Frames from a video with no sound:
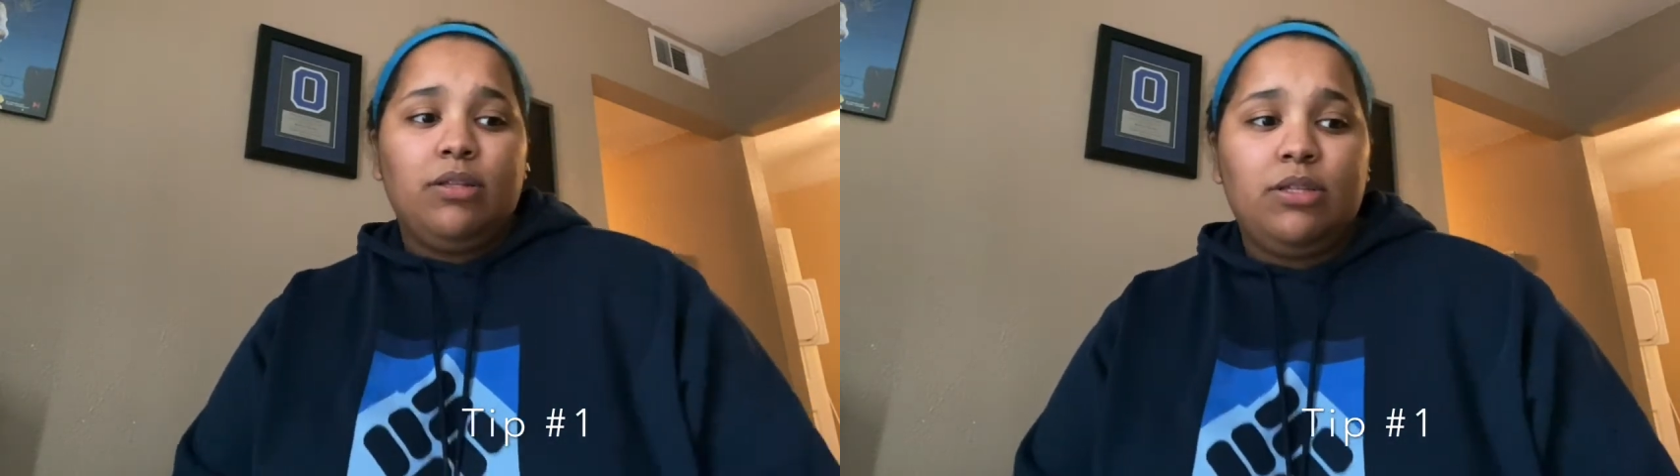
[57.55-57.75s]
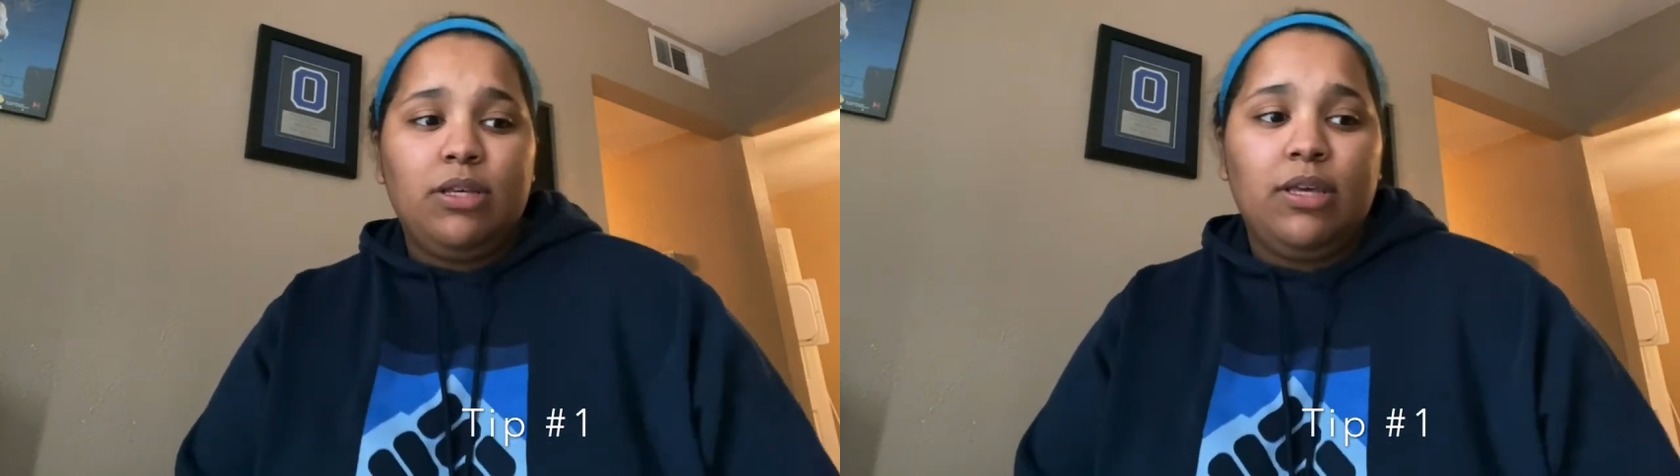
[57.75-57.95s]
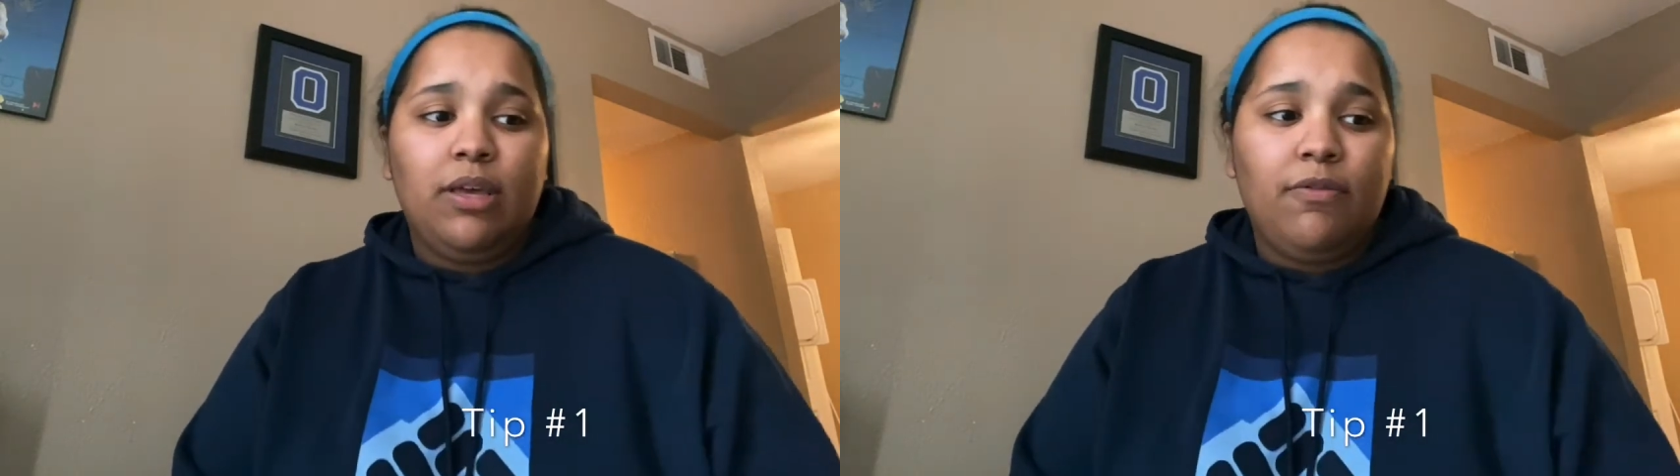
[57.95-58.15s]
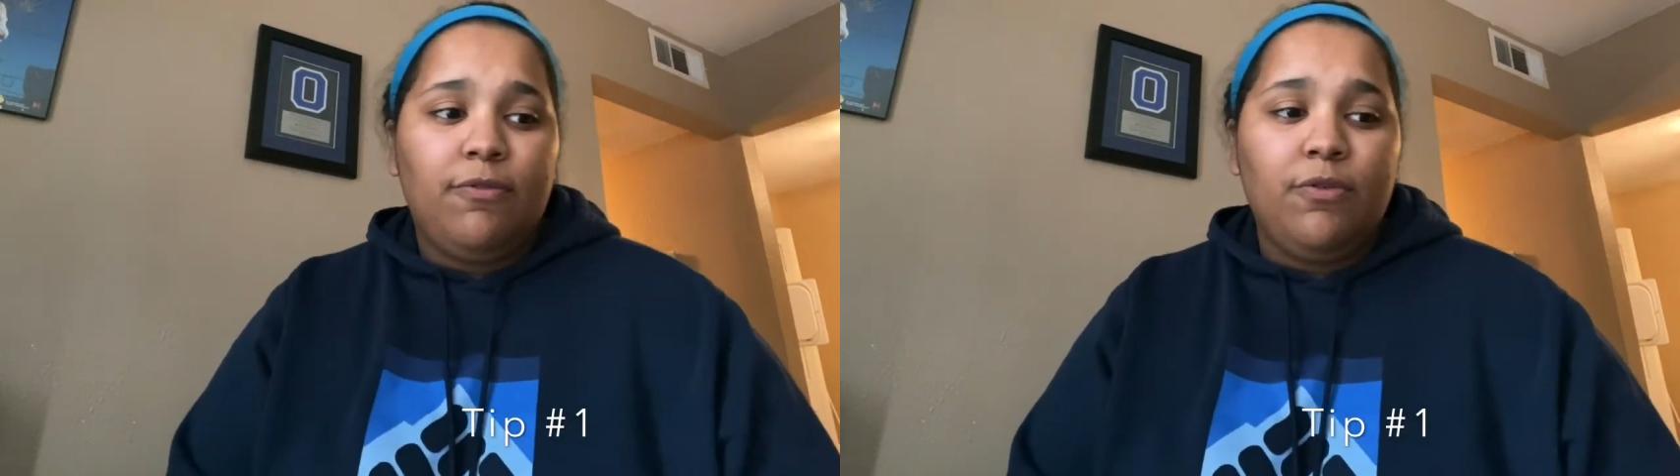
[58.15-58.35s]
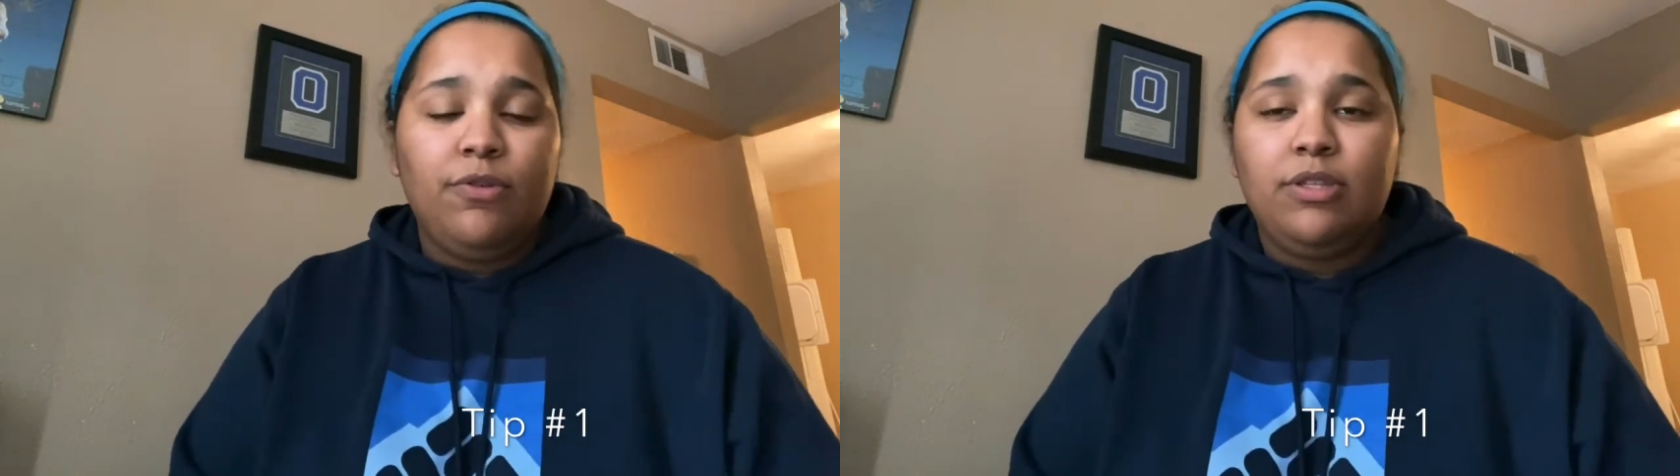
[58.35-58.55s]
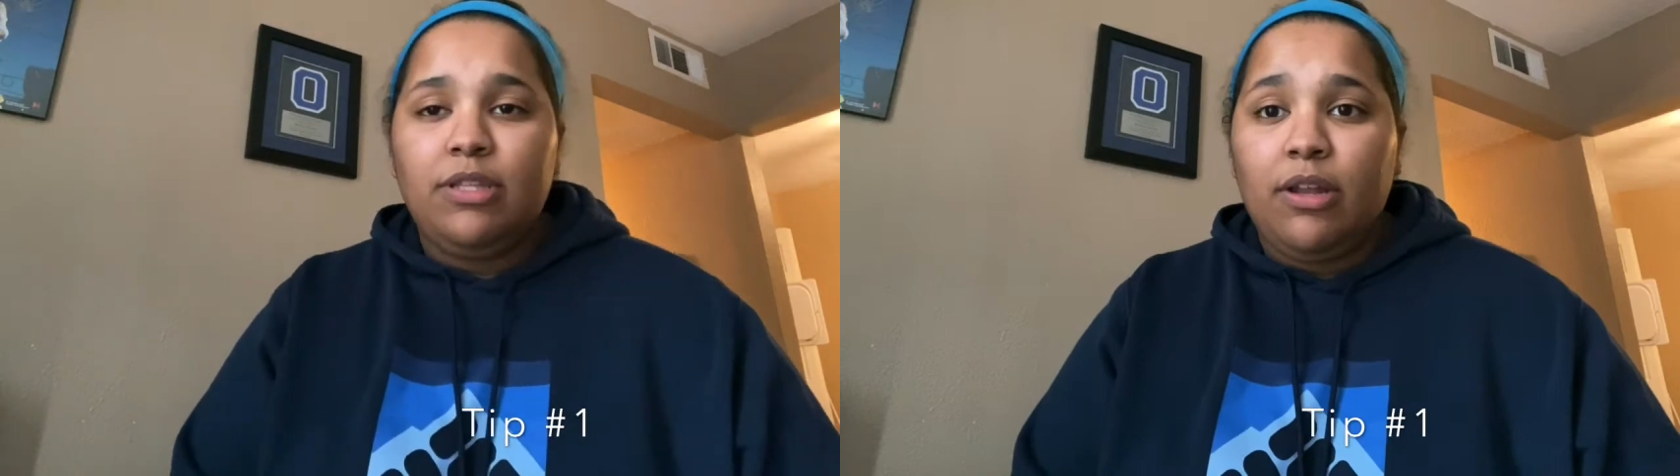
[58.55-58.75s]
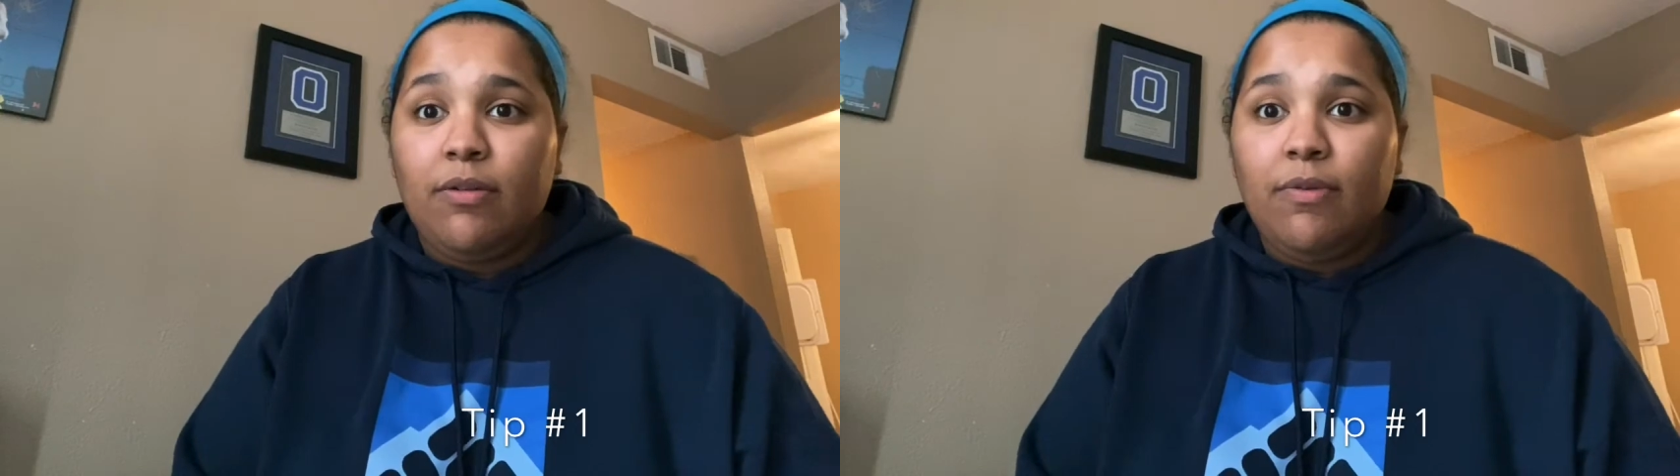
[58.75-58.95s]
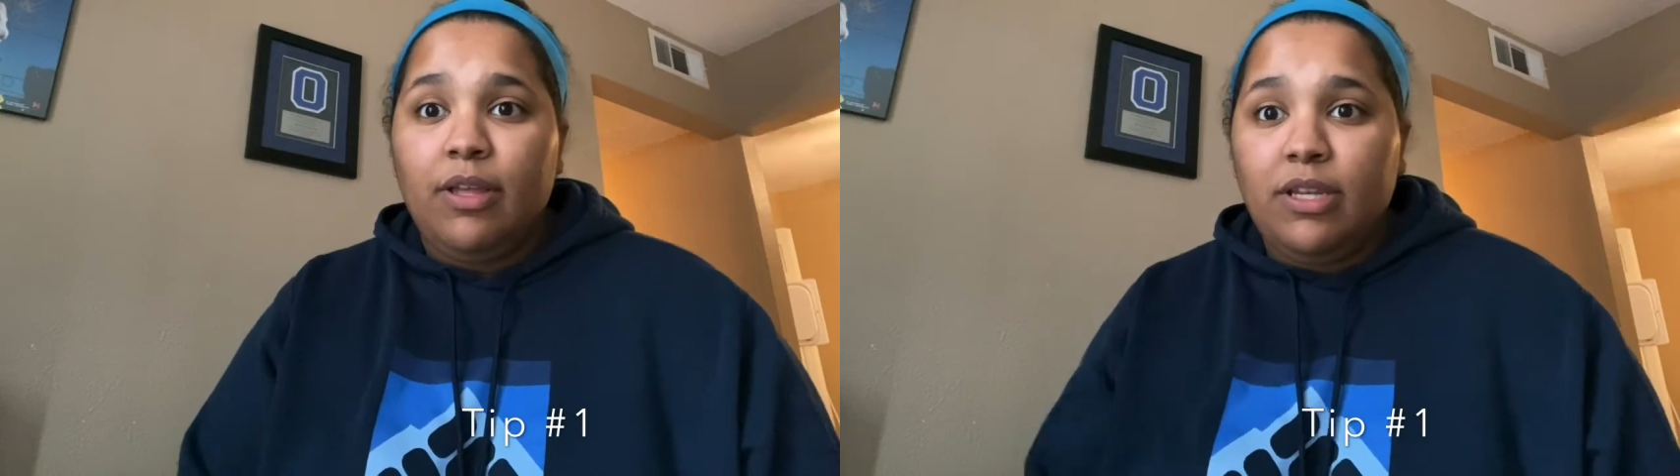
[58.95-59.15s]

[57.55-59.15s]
to get foods that are really